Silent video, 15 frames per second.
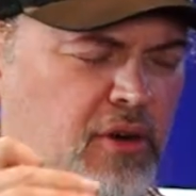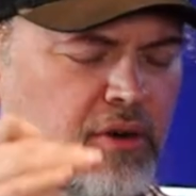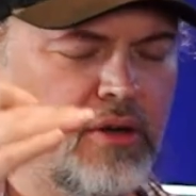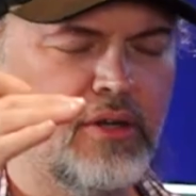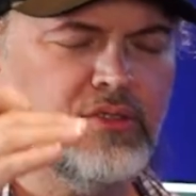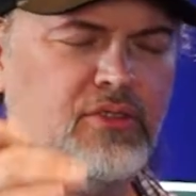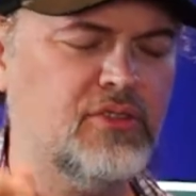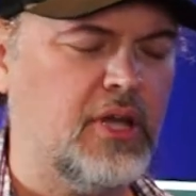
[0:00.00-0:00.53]

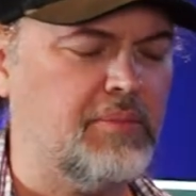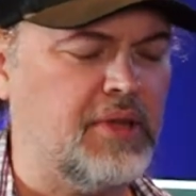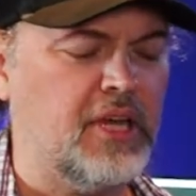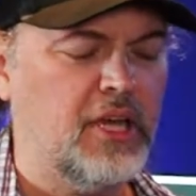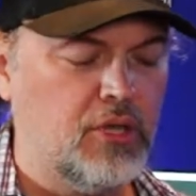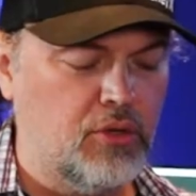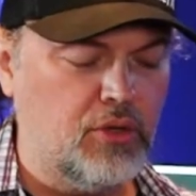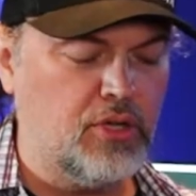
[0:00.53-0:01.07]
hertz or something.
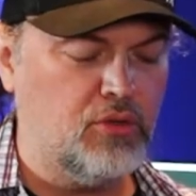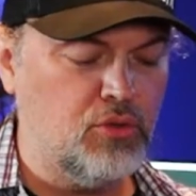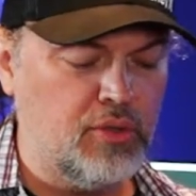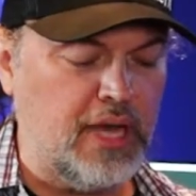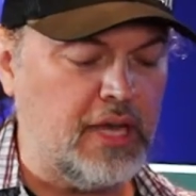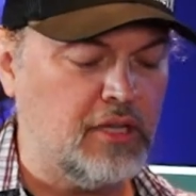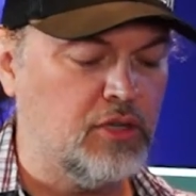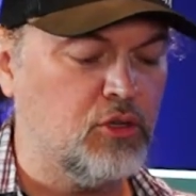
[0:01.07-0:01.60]
You can do
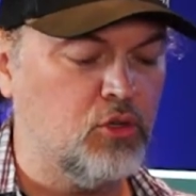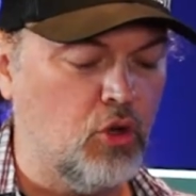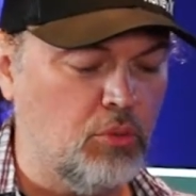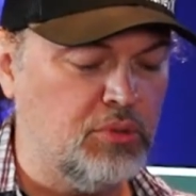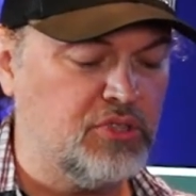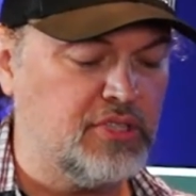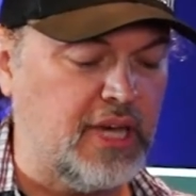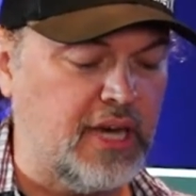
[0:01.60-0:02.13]
that in the
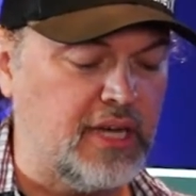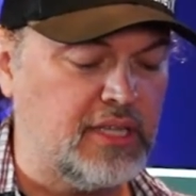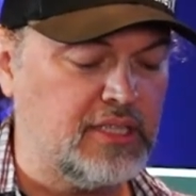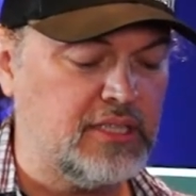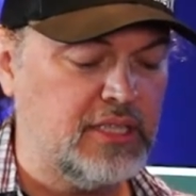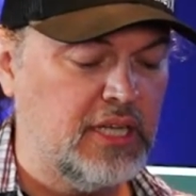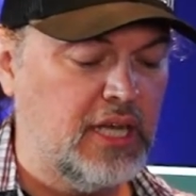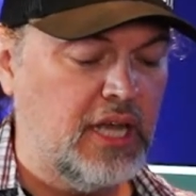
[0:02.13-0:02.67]
global
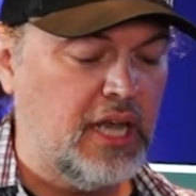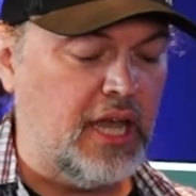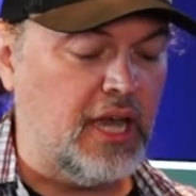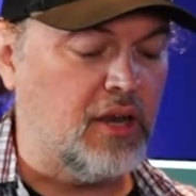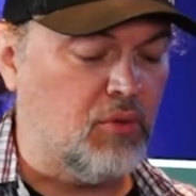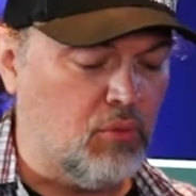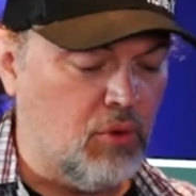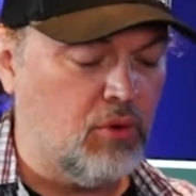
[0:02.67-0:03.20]
settings, and
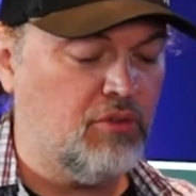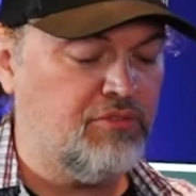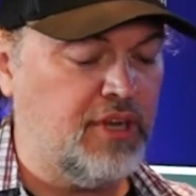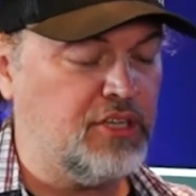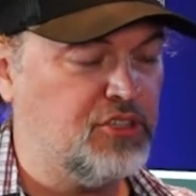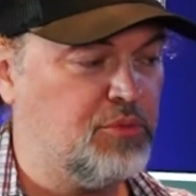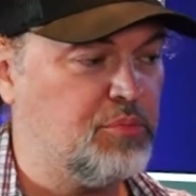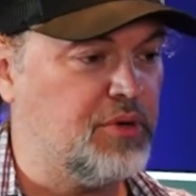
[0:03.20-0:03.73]
it won't
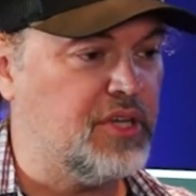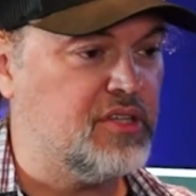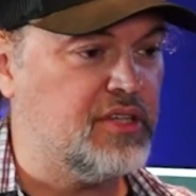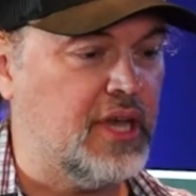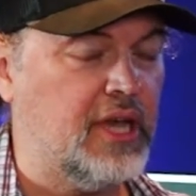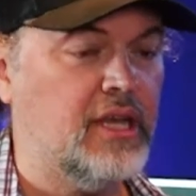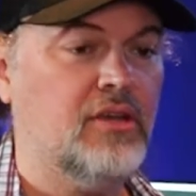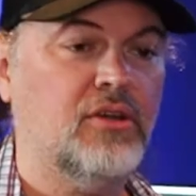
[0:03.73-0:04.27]
affect your
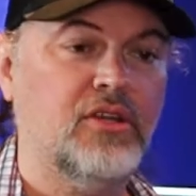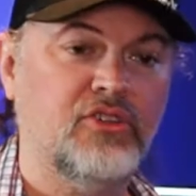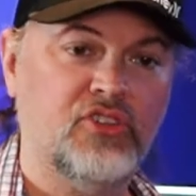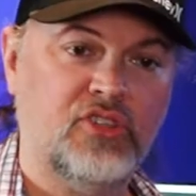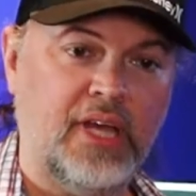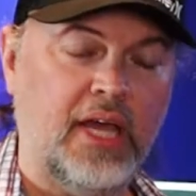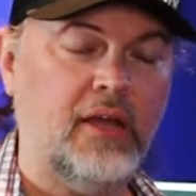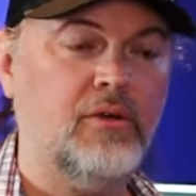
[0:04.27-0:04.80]
preset. You can
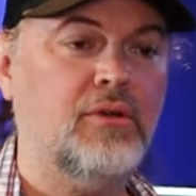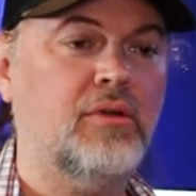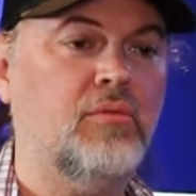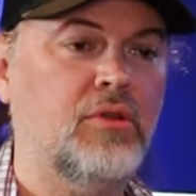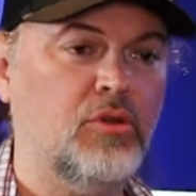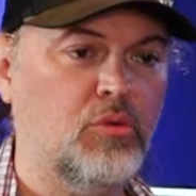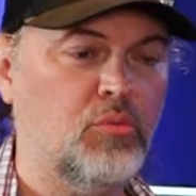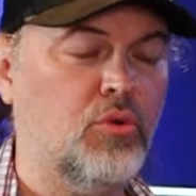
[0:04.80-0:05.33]
just tailor it a
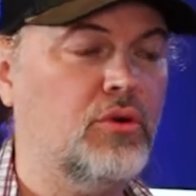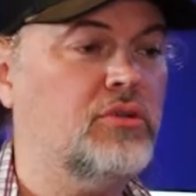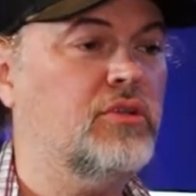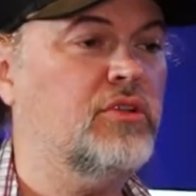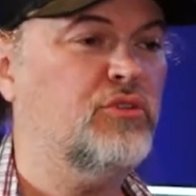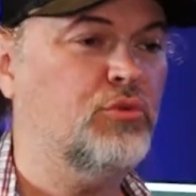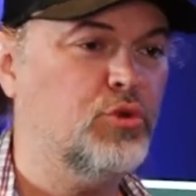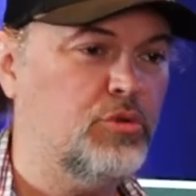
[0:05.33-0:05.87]
little more to
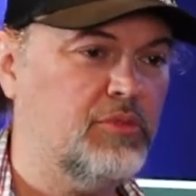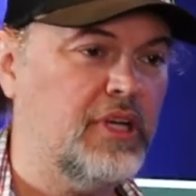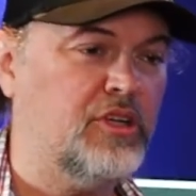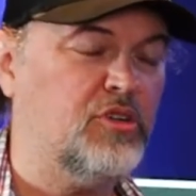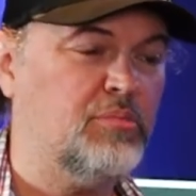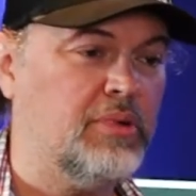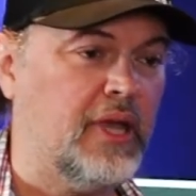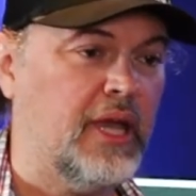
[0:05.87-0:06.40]
the room that
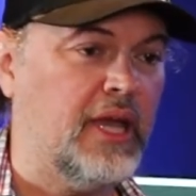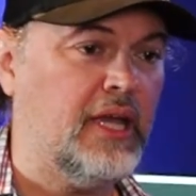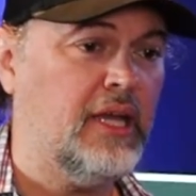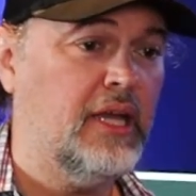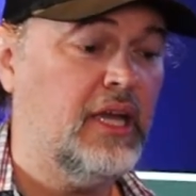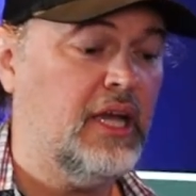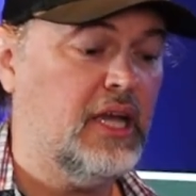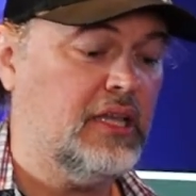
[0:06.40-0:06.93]
you're playing,
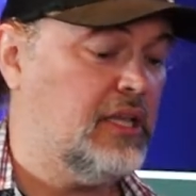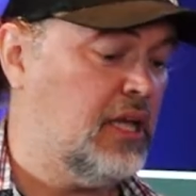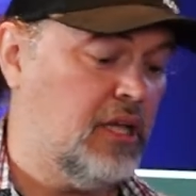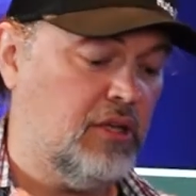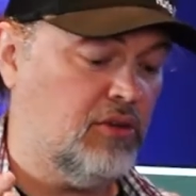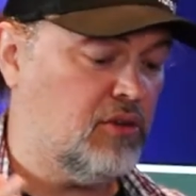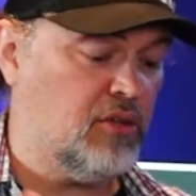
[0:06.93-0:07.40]
and then you